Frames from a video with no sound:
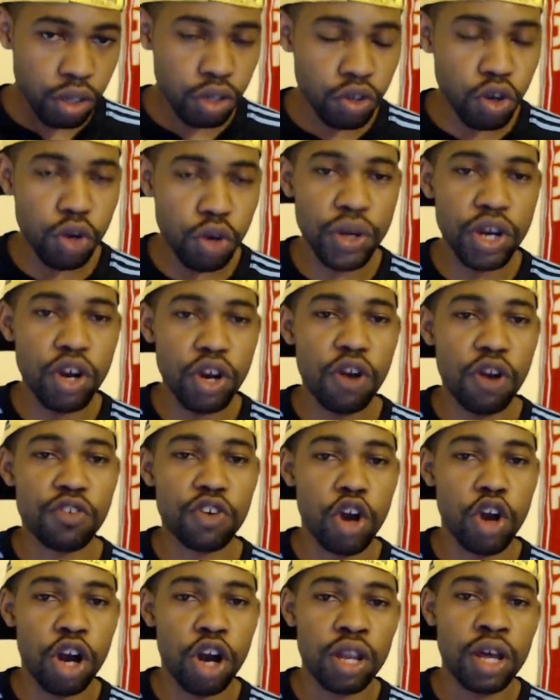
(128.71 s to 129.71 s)
Good win
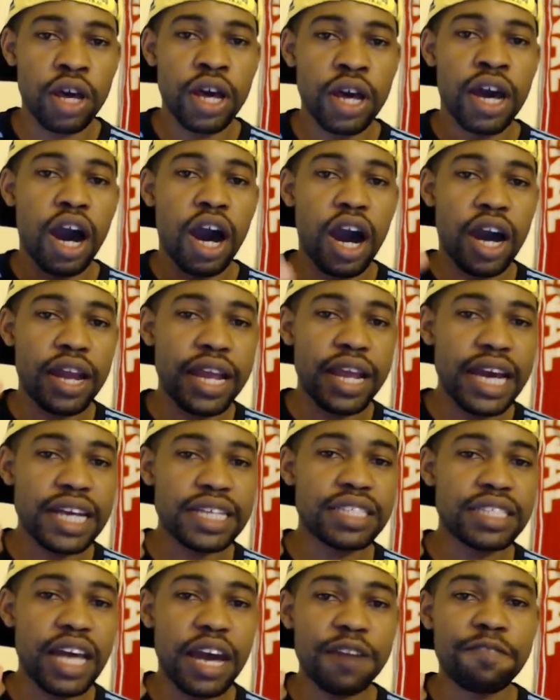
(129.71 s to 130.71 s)
overall. Uh, that's
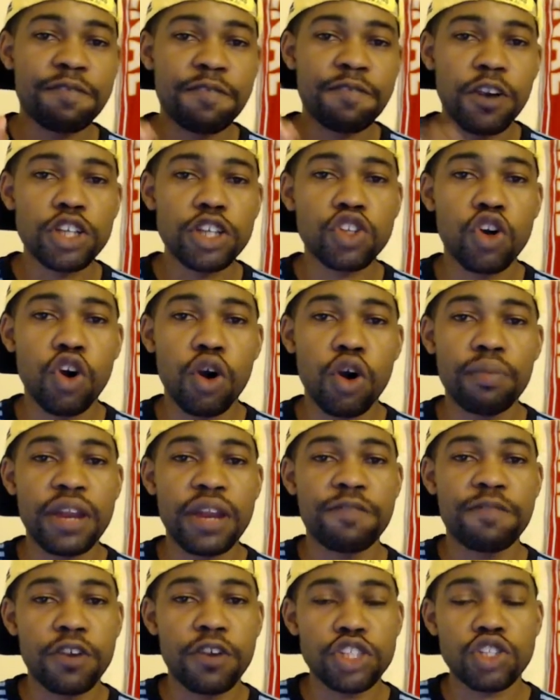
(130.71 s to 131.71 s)
that first goal, man. The
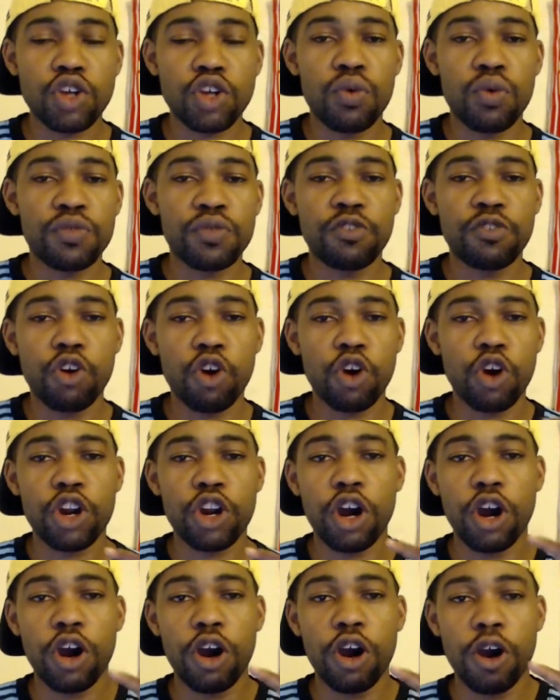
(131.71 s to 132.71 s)
first goal
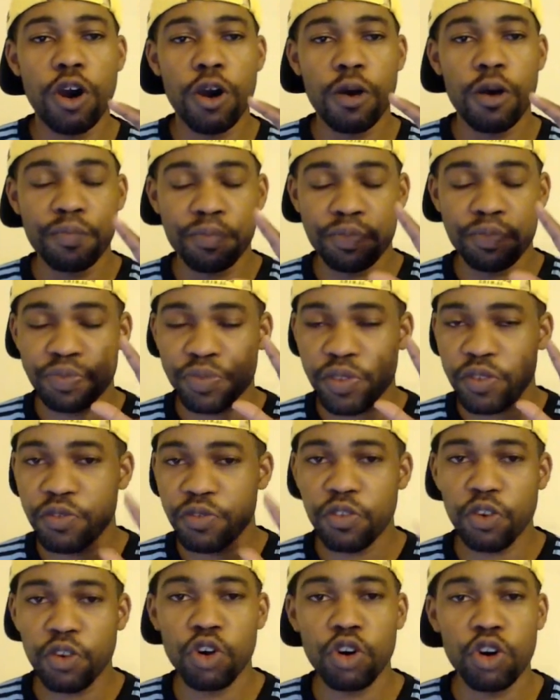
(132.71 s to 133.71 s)
for um
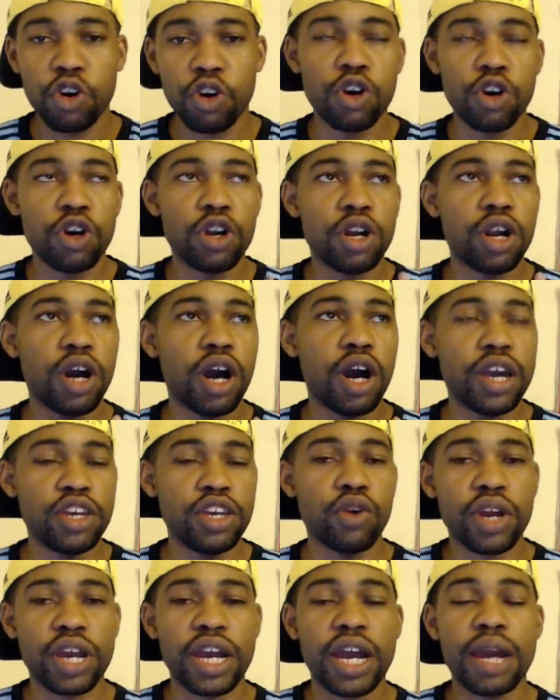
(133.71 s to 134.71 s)
for uh,
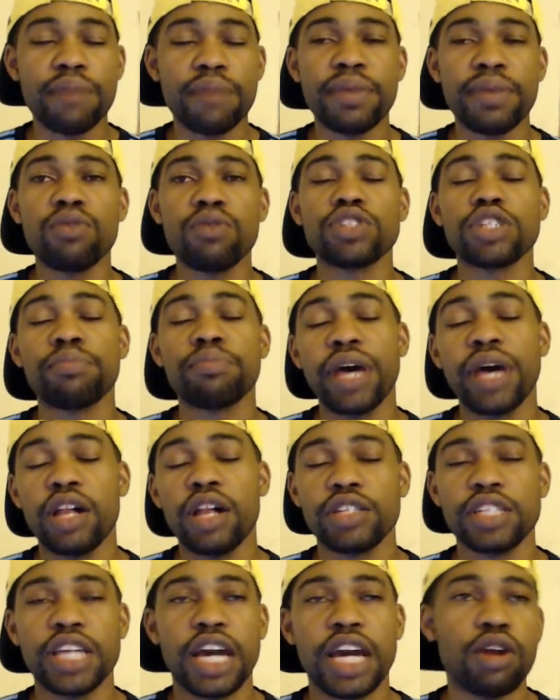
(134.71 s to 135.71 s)
Uruguay, man. It was a
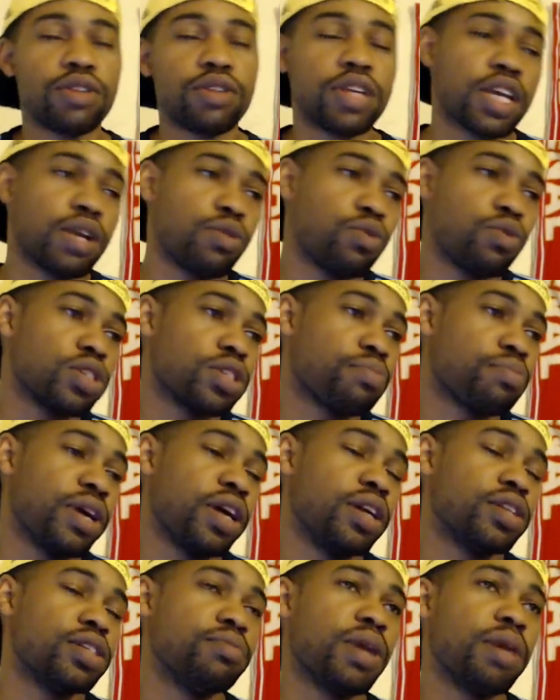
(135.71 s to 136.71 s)
penalty. I don't think it was a
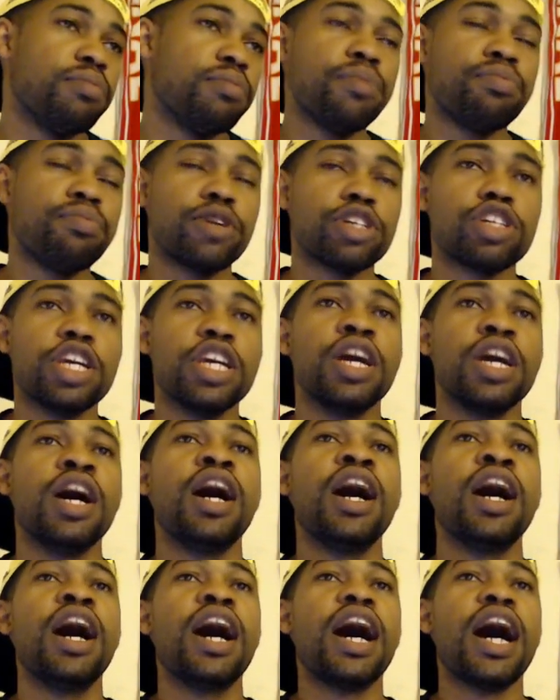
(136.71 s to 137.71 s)
penalty, man. Me personally,
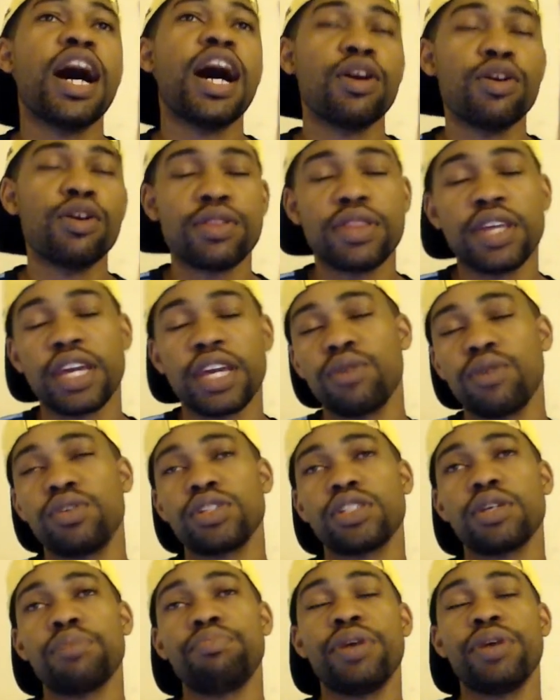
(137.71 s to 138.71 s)
I don't think it
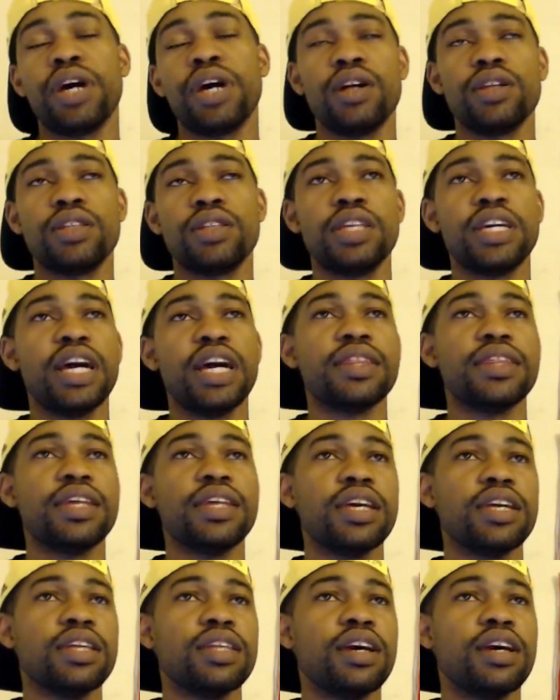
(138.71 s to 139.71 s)
was a penalty. I
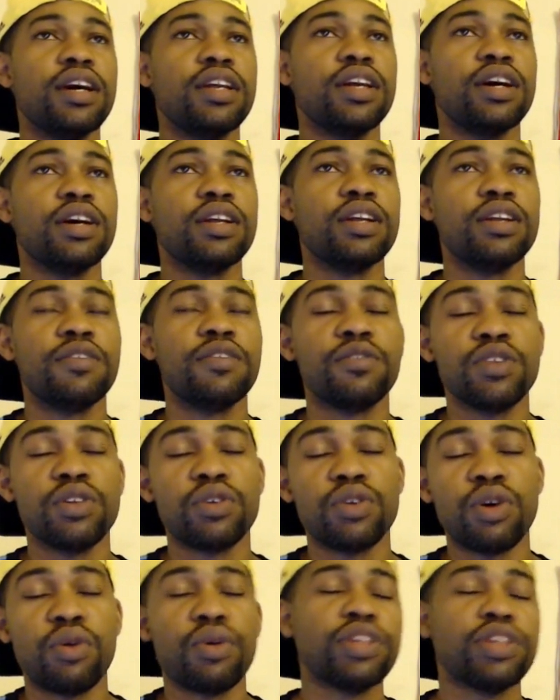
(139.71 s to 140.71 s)
think the the the
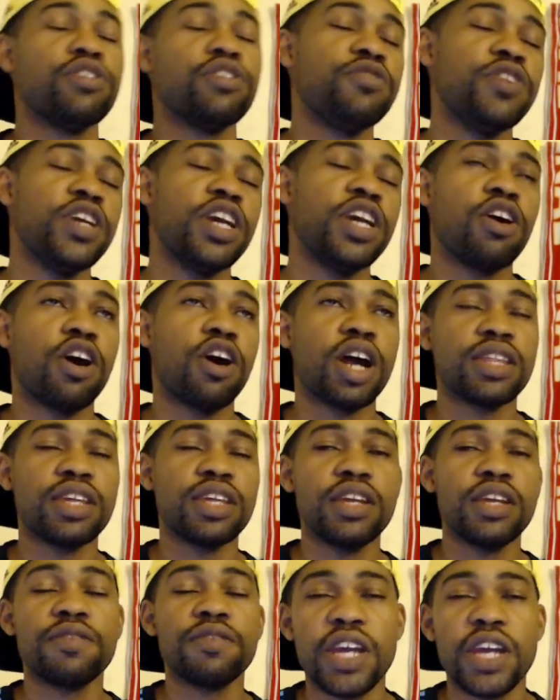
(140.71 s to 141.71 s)
going to V A R. I
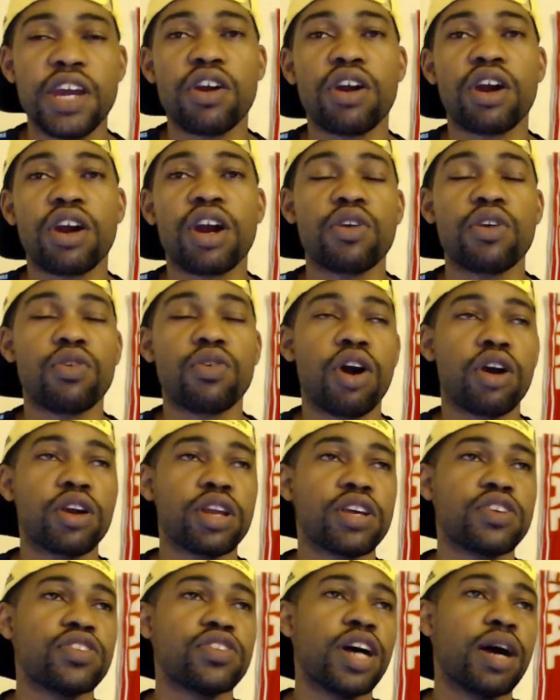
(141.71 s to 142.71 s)
think the V A R got it wrong
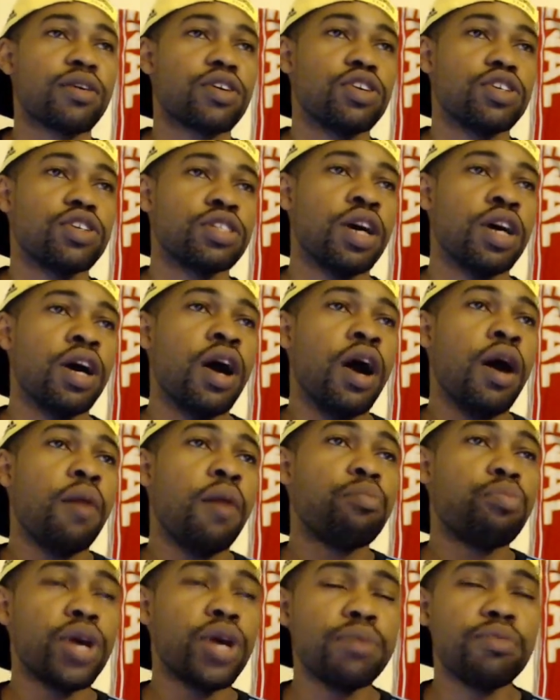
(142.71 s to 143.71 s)
this time because
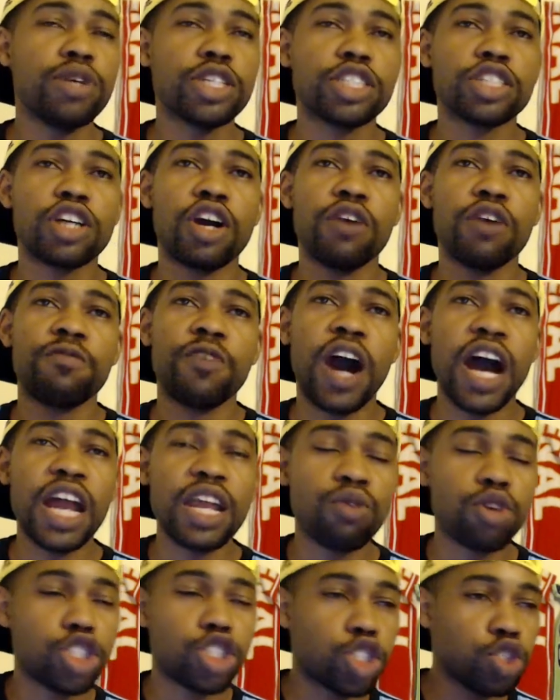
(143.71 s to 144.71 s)
pretty much
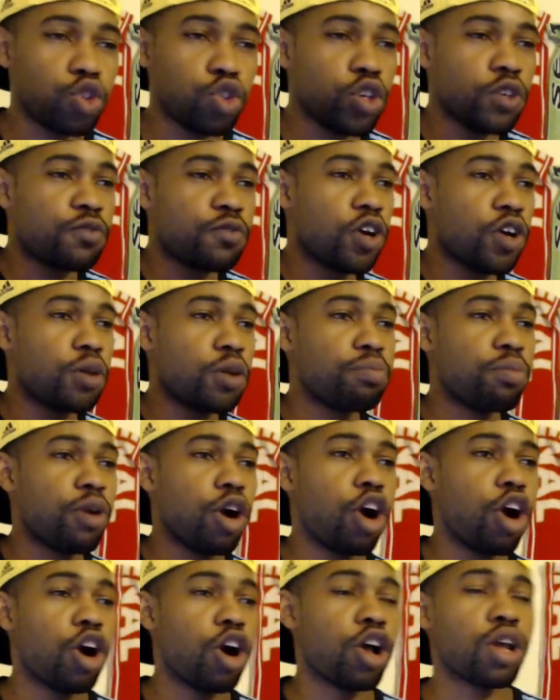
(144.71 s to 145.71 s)
Cavani was shooting for the
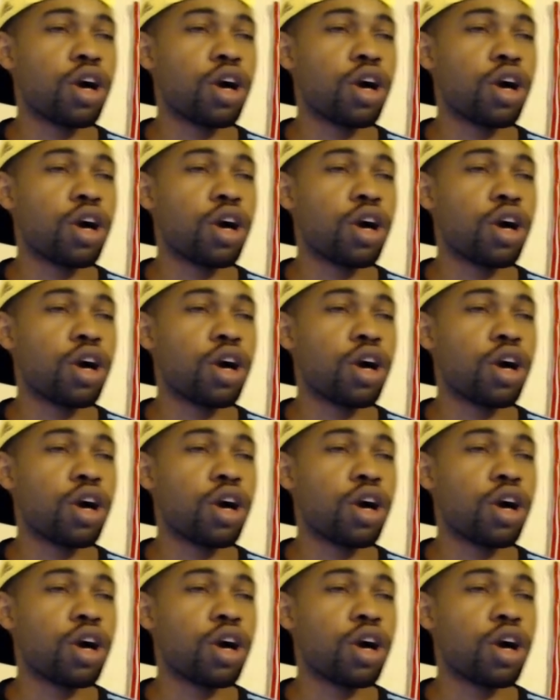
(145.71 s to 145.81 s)
ball